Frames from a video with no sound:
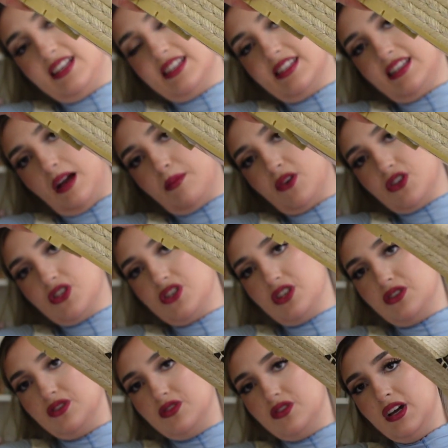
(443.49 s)
summer
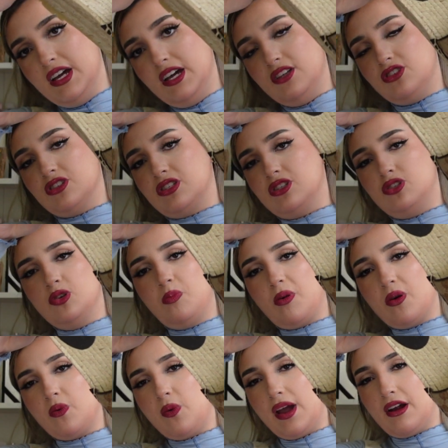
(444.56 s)
shoe, just super
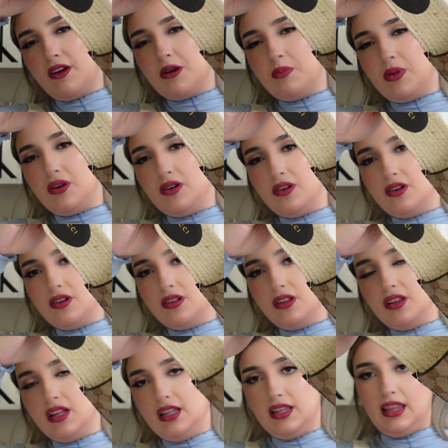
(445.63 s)

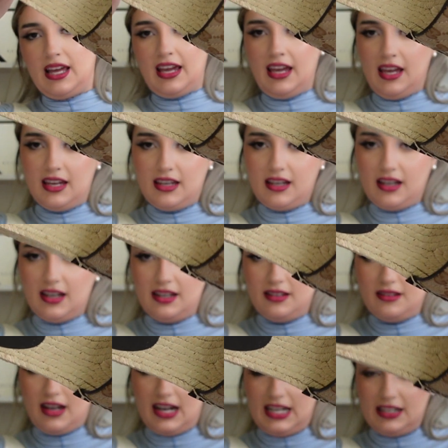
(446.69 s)
wearable, like
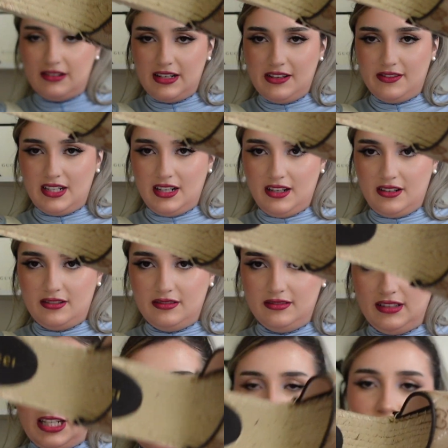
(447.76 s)
I don't even know,
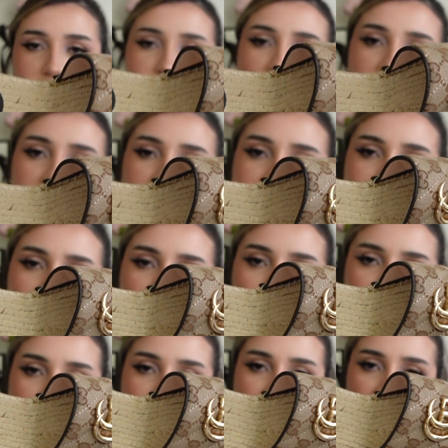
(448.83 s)
like just very
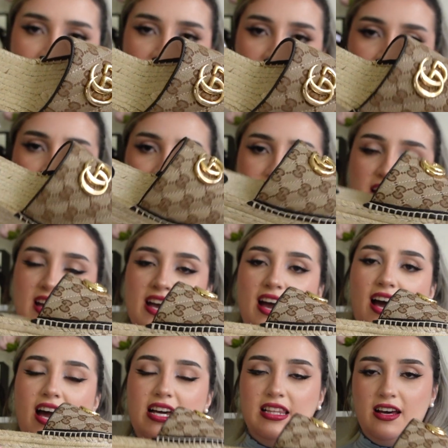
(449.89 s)
summery vibes.
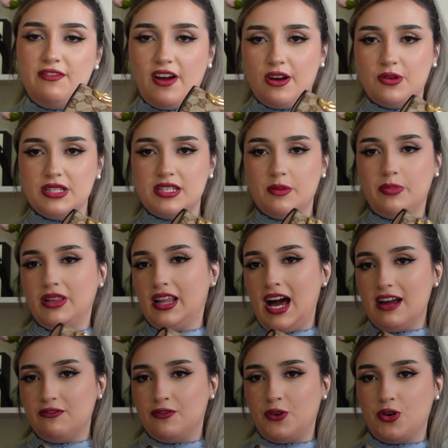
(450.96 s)
I love how it's a
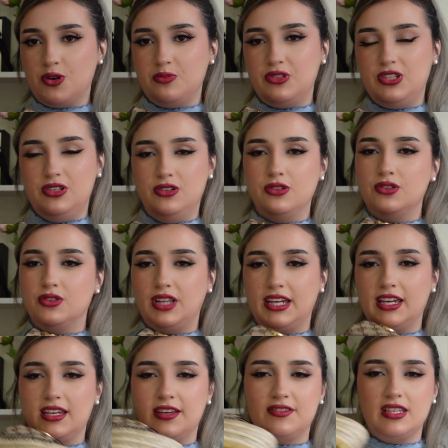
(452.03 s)
platform too, like
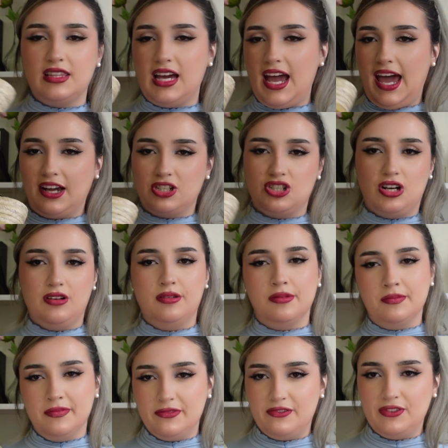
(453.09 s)
it gives it that extra
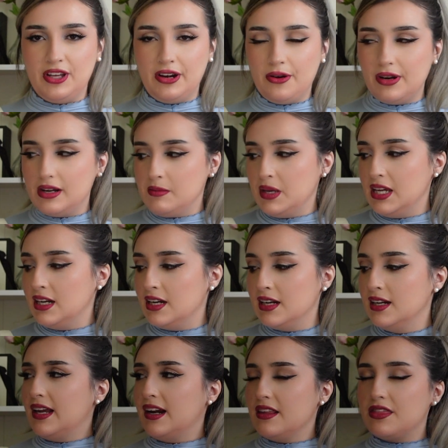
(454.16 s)
oomph, you know what I mean?
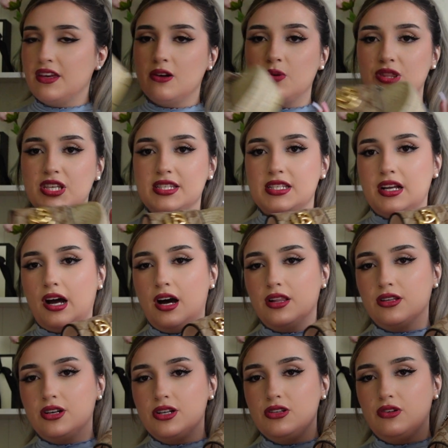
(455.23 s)
And I think with this
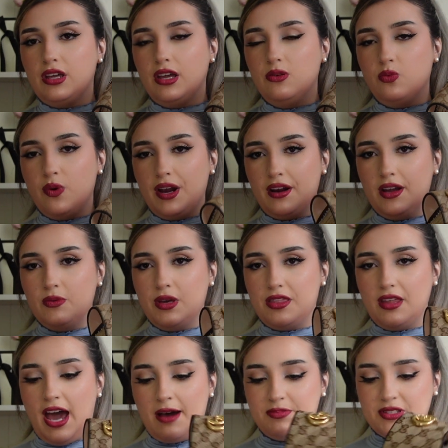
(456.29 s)
color, you can wear it with
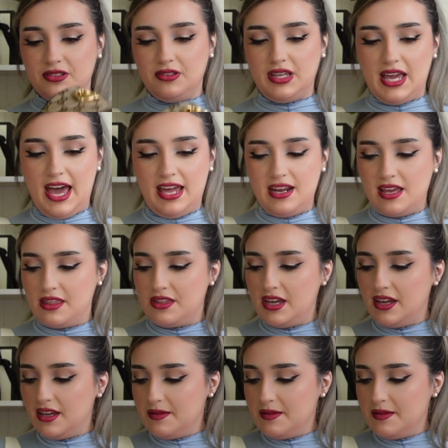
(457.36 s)
absolutely anything.